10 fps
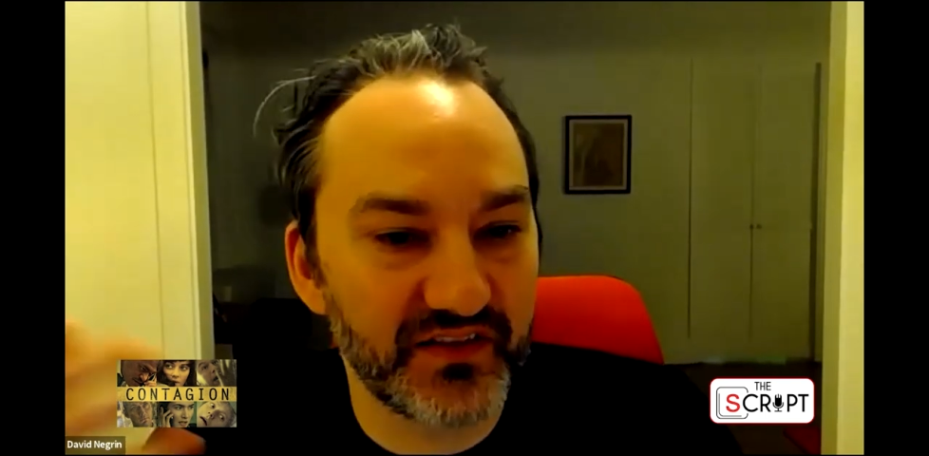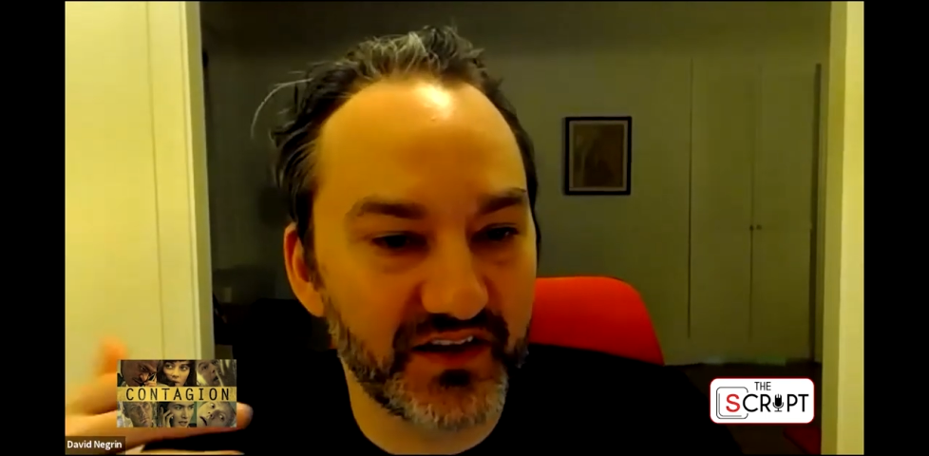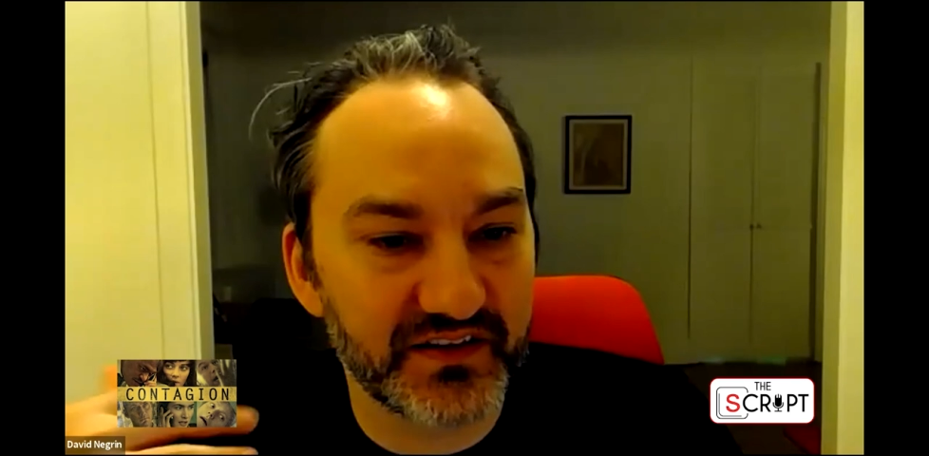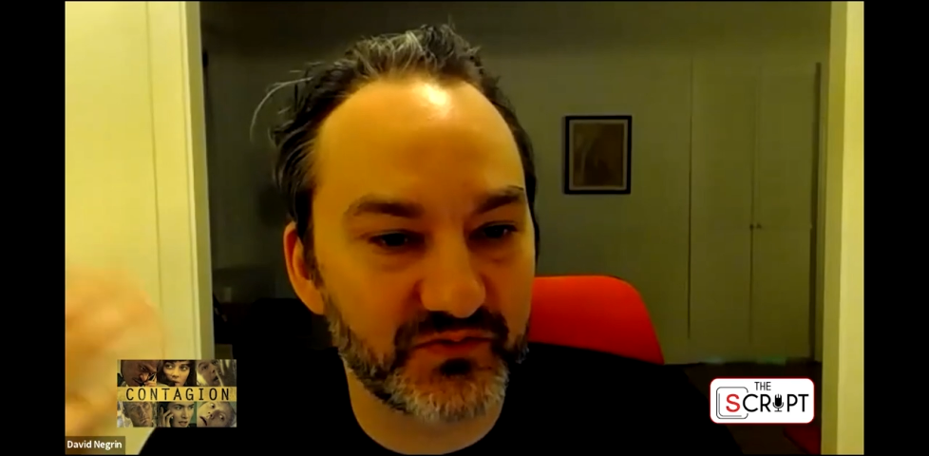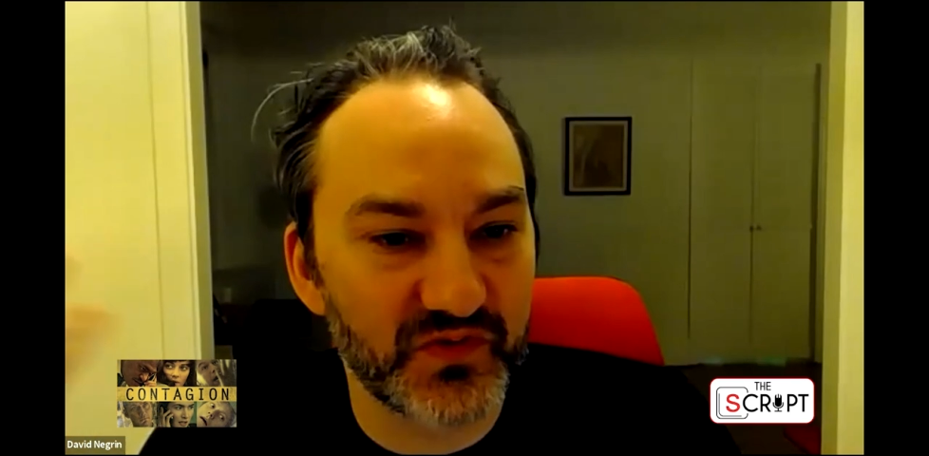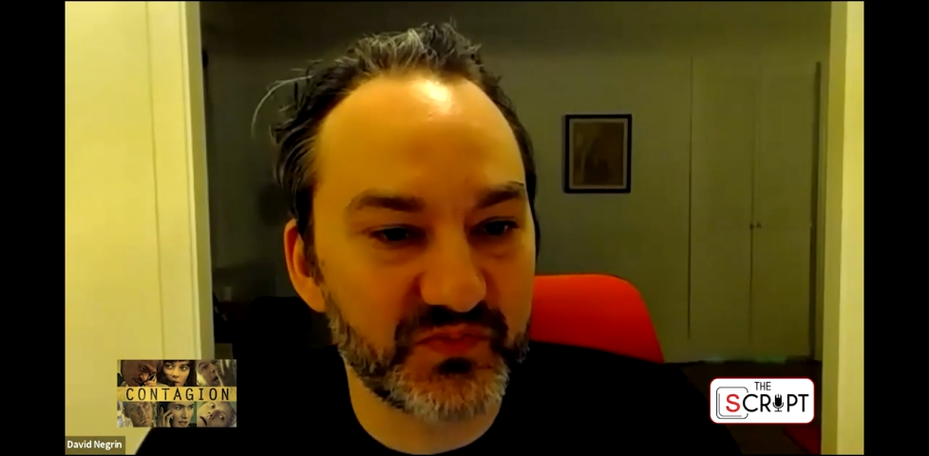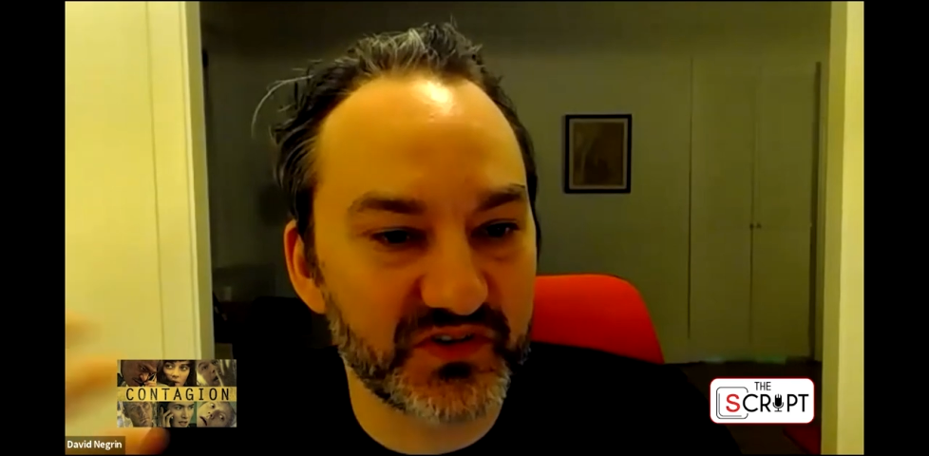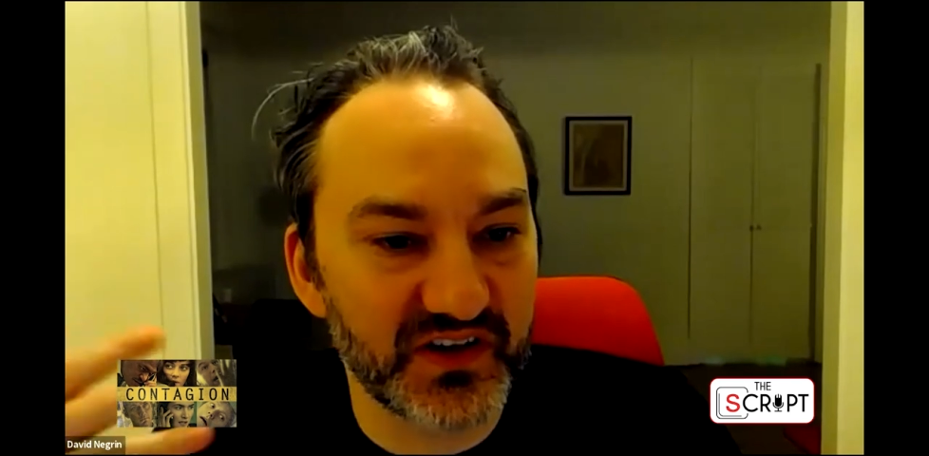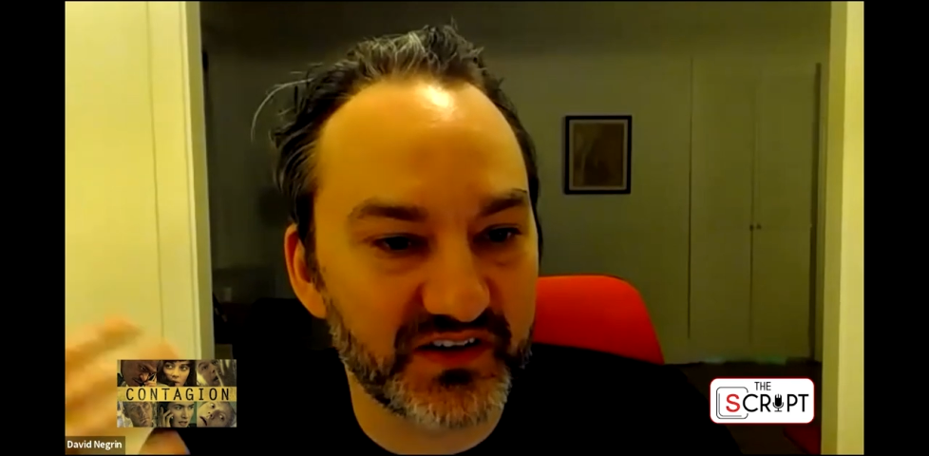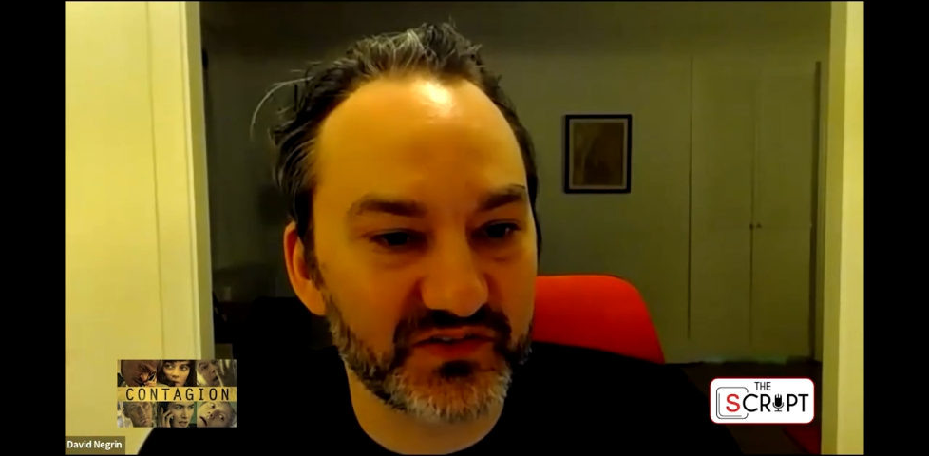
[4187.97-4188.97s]
like the
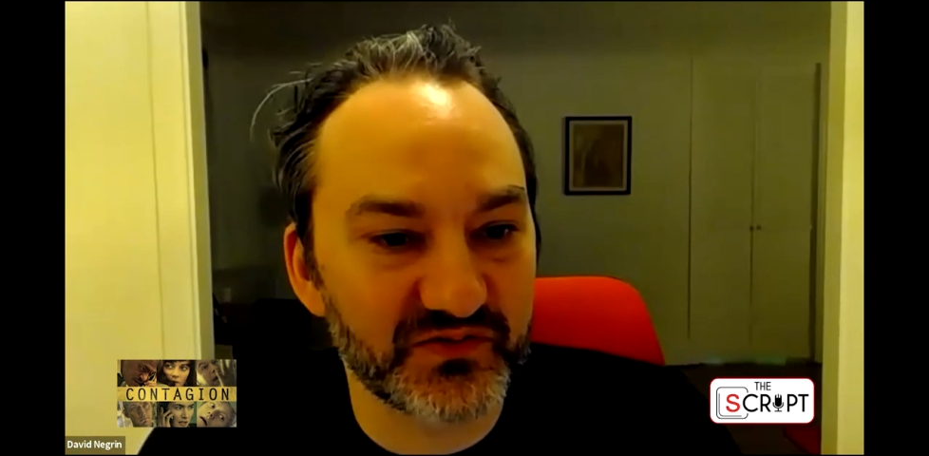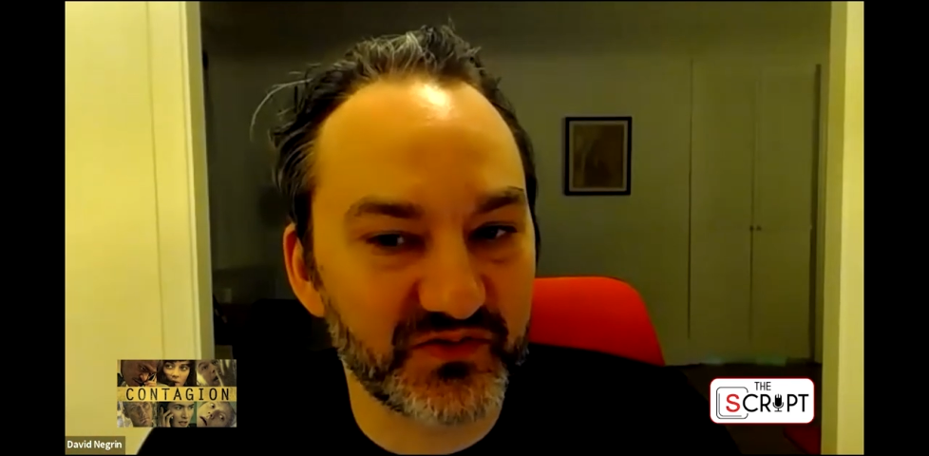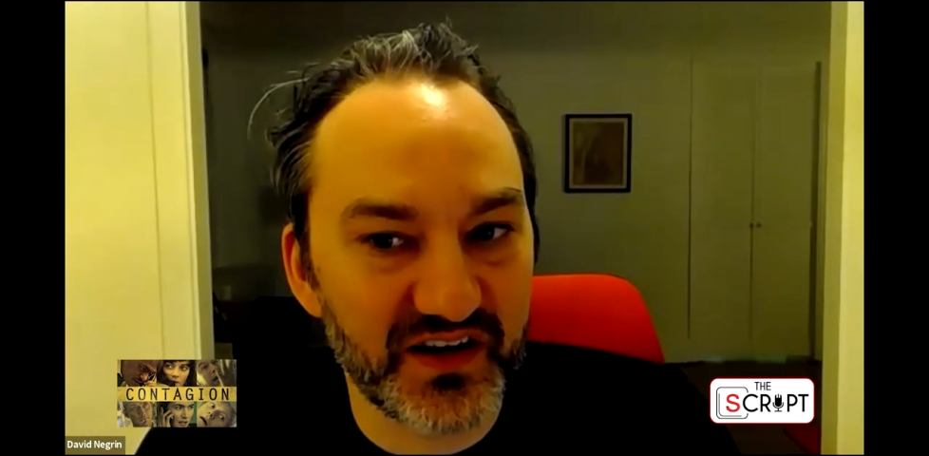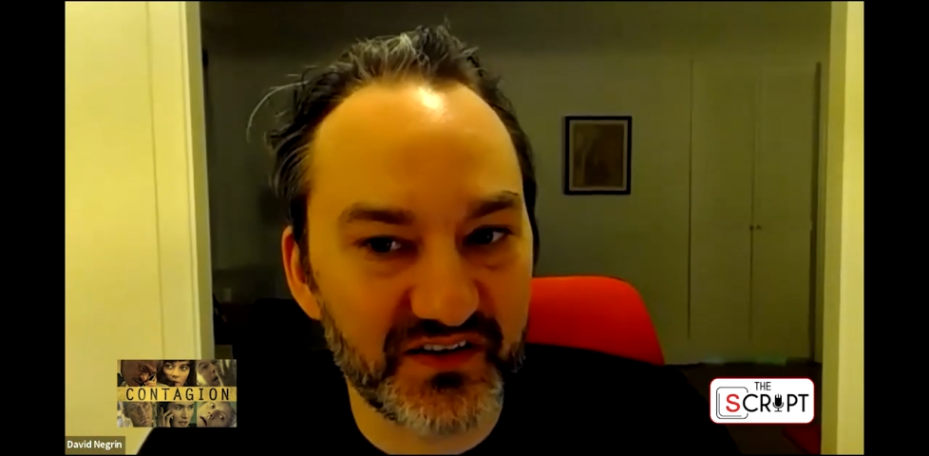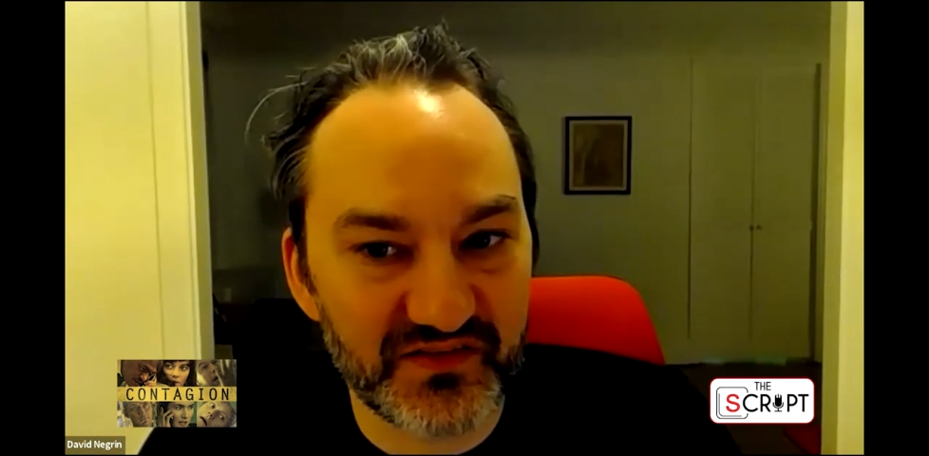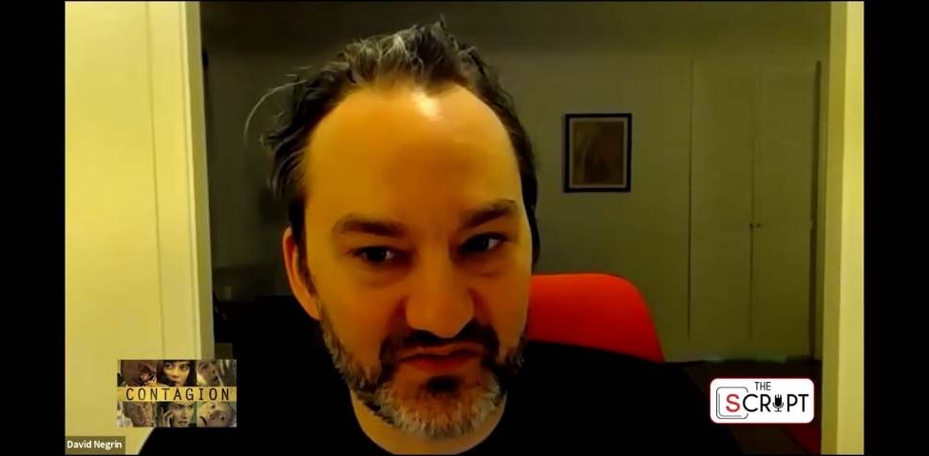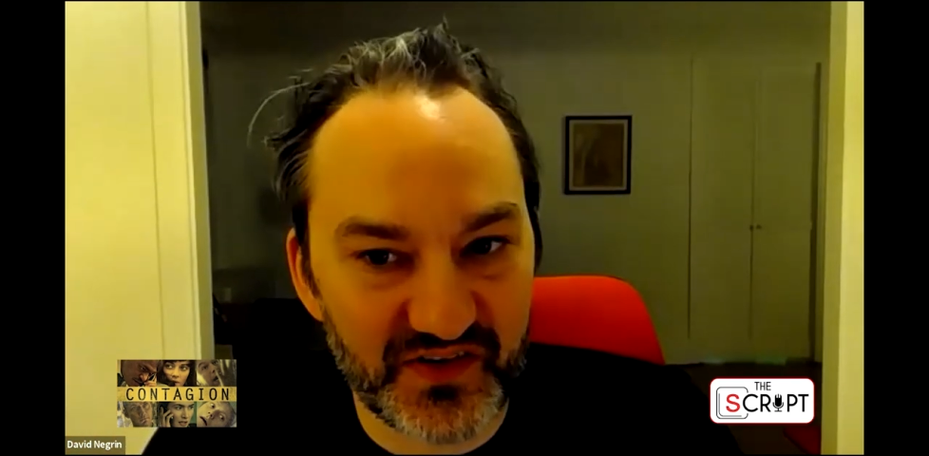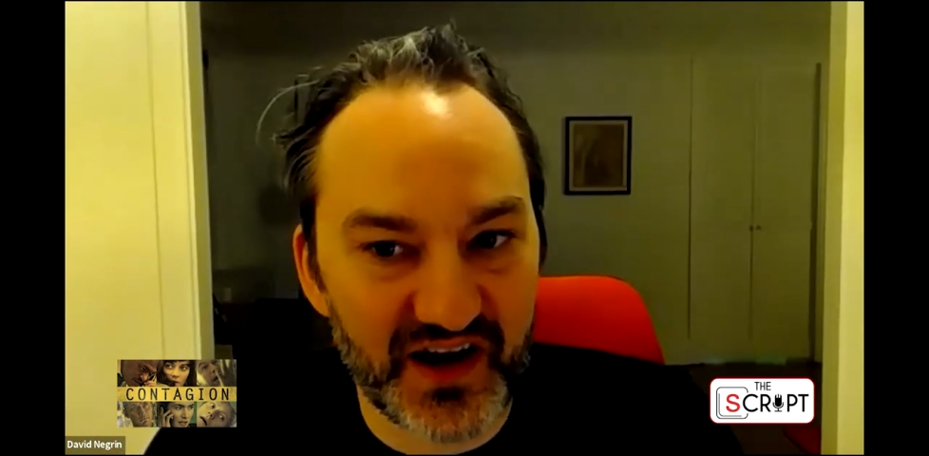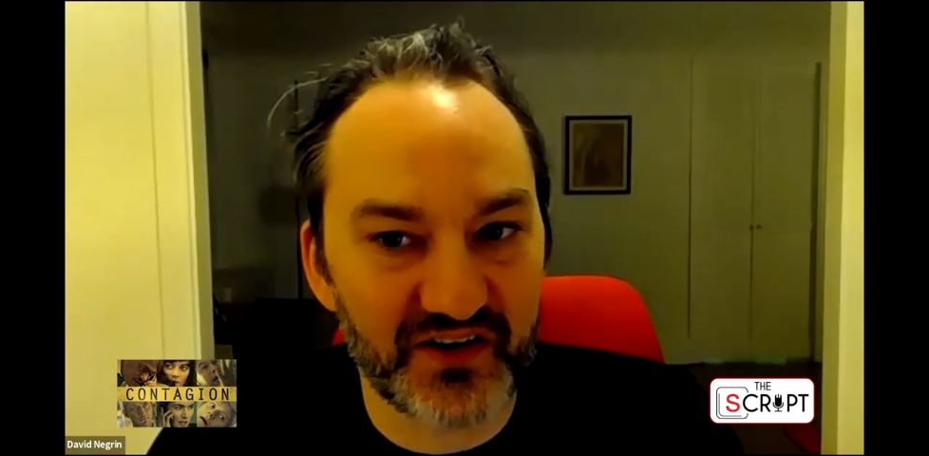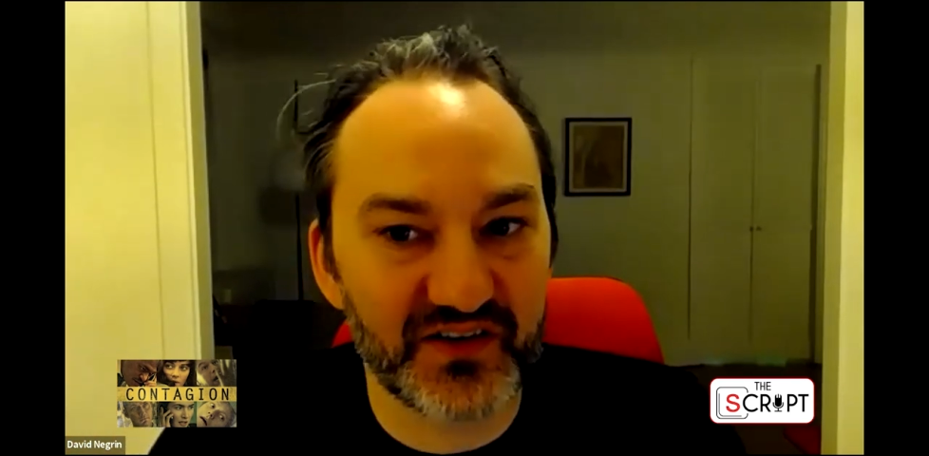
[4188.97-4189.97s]
reproductive rate of the
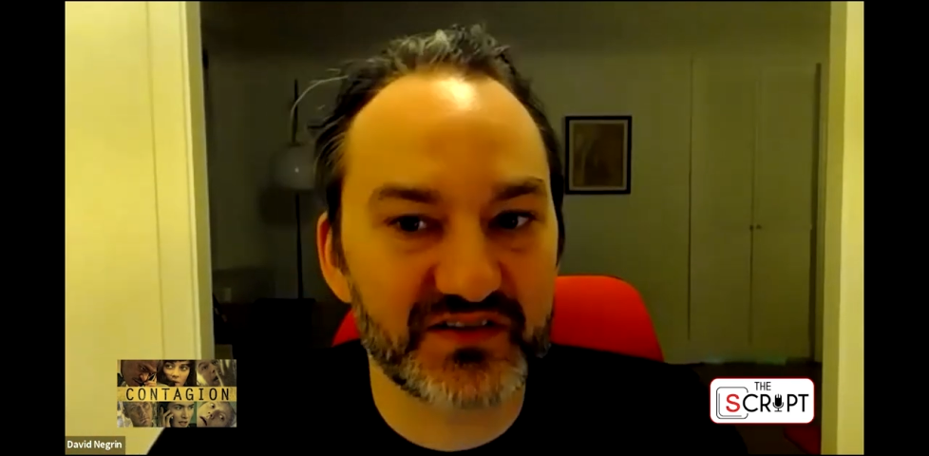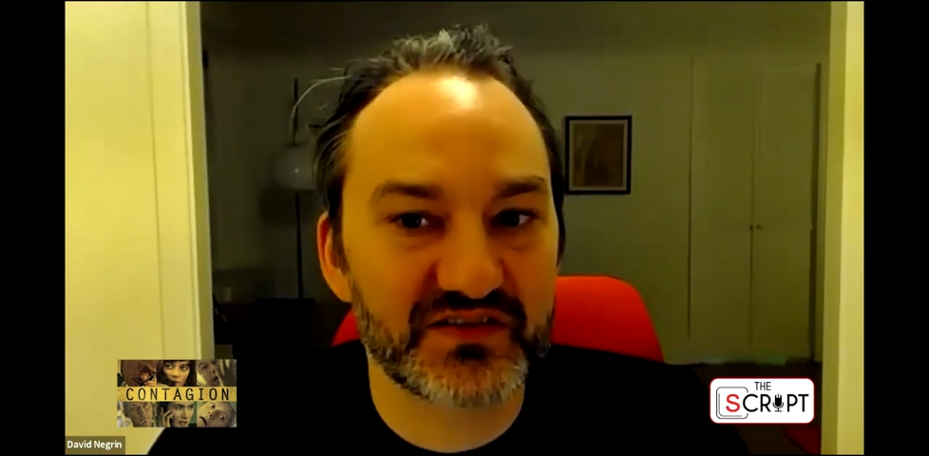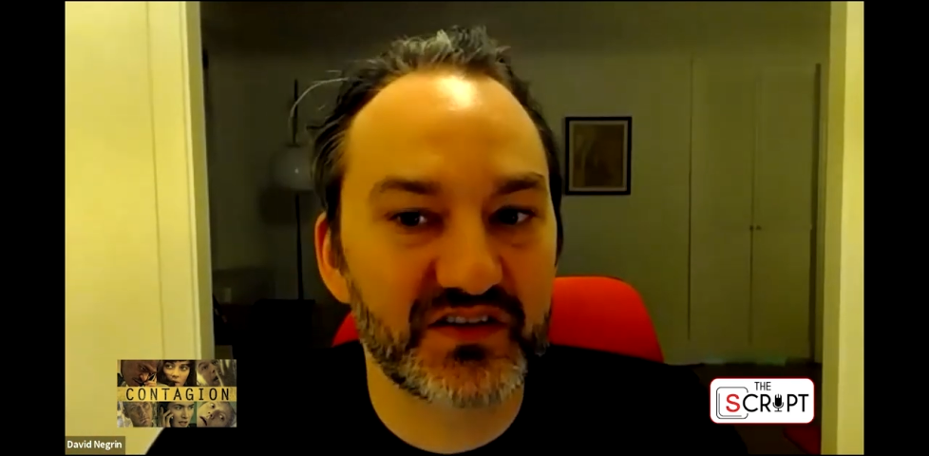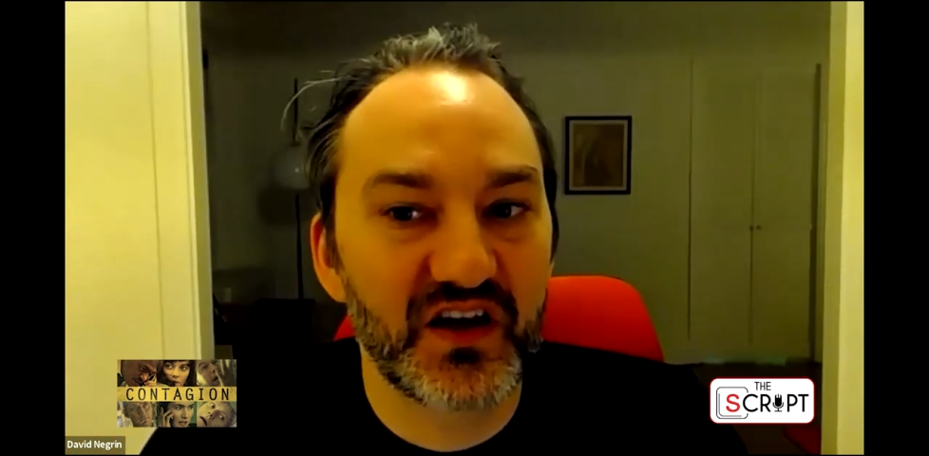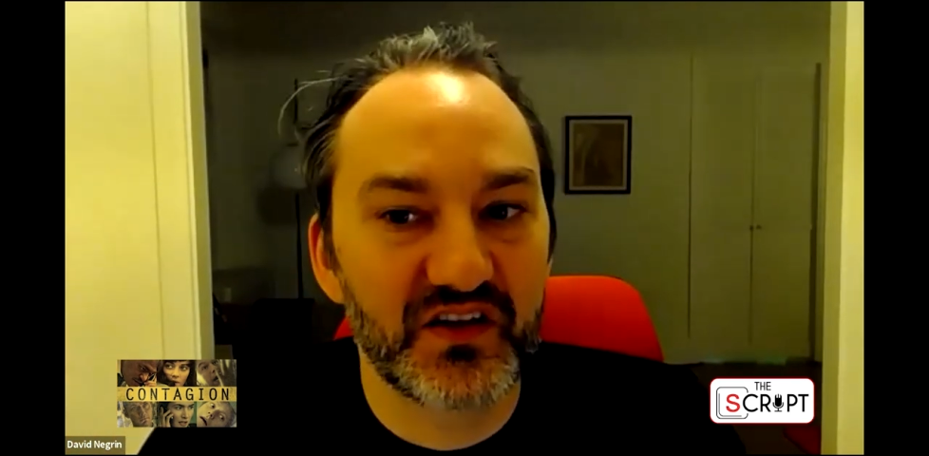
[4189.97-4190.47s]
virus,